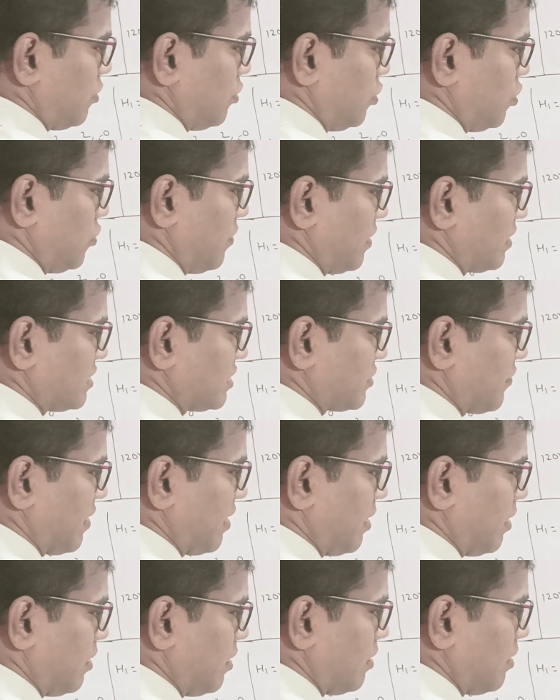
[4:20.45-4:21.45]
u1
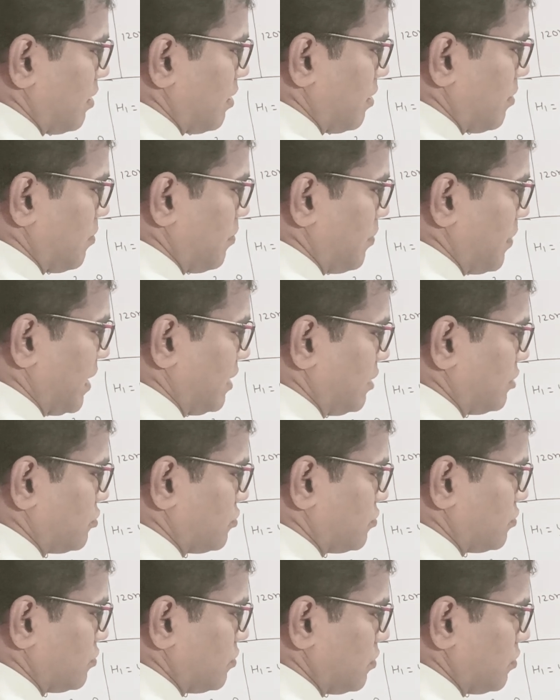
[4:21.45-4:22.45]
square by
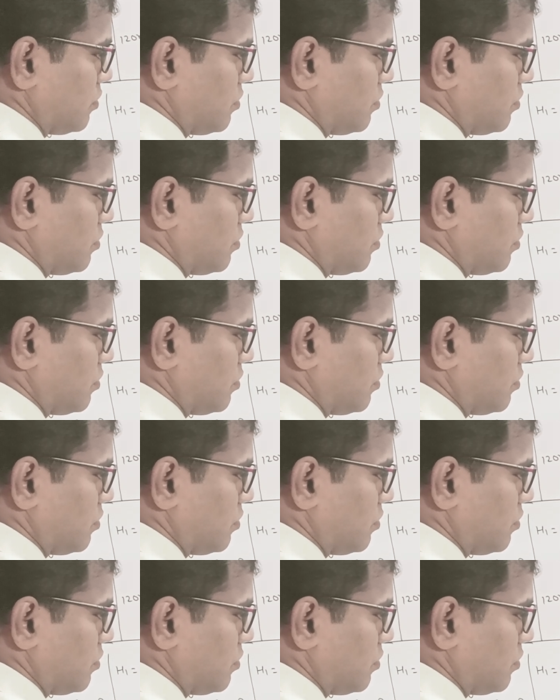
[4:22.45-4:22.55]
2.